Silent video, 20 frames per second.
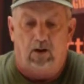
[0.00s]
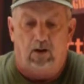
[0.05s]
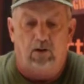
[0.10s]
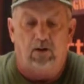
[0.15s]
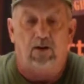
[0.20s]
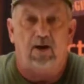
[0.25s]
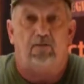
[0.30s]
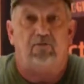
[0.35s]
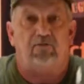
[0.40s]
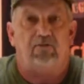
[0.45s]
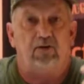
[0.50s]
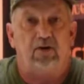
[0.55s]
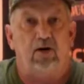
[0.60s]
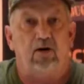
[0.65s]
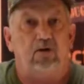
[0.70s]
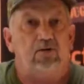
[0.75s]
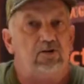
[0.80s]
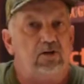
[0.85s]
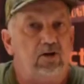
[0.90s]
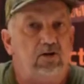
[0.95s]
You have
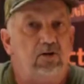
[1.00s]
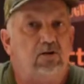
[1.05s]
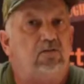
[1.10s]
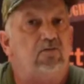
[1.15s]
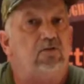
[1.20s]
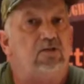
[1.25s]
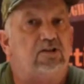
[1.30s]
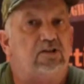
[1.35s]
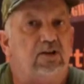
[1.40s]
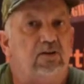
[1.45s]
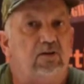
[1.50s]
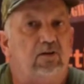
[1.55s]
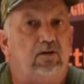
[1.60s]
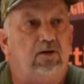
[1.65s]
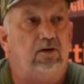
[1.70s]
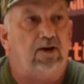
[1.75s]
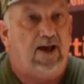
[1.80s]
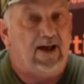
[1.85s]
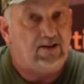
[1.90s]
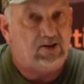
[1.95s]
flares you can use for
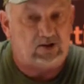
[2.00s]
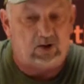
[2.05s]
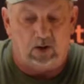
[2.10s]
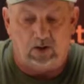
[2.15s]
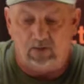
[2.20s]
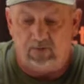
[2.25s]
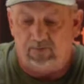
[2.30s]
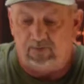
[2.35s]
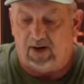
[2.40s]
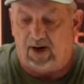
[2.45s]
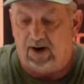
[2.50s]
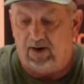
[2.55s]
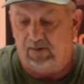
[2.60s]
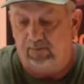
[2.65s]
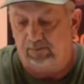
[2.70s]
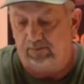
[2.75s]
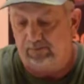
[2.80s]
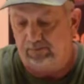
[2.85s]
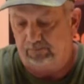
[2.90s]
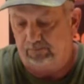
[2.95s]
signaling and starting a fire.
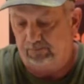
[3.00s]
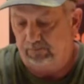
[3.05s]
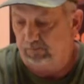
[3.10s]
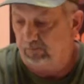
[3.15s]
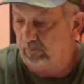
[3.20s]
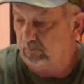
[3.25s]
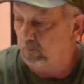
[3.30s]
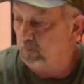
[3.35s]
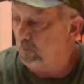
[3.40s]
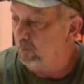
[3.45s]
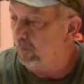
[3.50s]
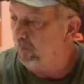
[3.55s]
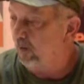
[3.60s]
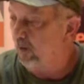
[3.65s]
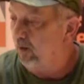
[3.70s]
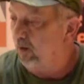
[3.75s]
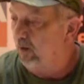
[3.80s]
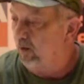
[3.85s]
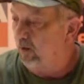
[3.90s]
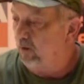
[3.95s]

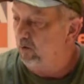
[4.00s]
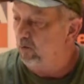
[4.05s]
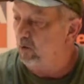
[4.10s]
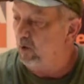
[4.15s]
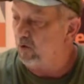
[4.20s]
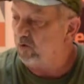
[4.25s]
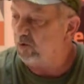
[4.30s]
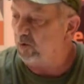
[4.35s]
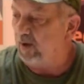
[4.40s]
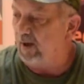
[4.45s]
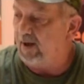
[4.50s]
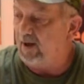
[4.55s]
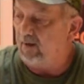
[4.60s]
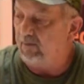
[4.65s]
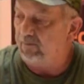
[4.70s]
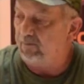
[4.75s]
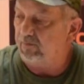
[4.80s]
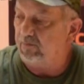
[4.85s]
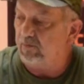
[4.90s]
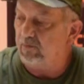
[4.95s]
You also
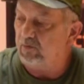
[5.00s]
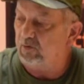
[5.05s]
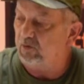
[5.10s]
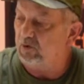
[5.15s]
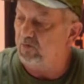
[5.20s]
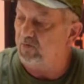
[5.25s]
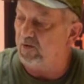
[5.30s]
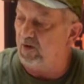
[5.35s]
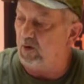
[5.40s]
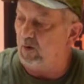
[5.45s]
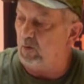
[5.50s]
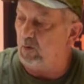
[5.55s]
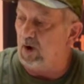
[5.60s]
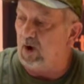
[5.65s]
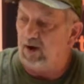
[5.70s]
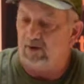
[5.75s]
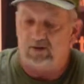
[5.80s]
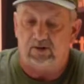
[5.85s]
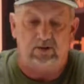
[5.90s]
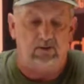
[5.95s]
have 2 ferro
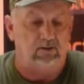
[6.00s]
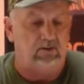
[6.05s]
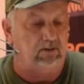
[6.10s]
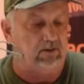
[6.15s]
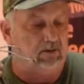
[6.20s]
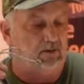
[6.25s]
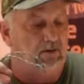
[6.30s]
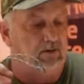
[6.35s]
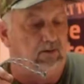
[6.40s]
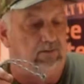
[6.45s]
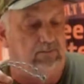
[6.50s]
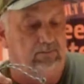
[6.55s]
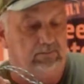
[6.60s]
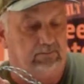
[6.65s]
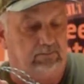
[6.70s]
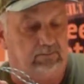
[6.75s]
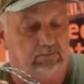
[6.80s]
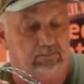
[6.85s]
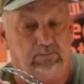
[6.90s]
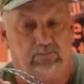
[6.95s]
rods.
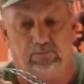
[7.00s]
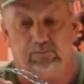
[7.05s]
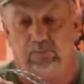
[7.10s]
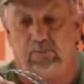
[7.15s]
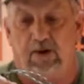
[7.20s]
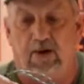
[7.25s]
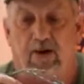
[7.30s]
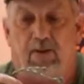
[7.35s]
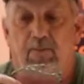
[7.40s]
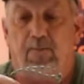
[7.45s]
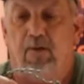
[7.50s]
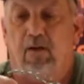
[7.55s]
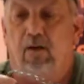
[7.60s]
Okay.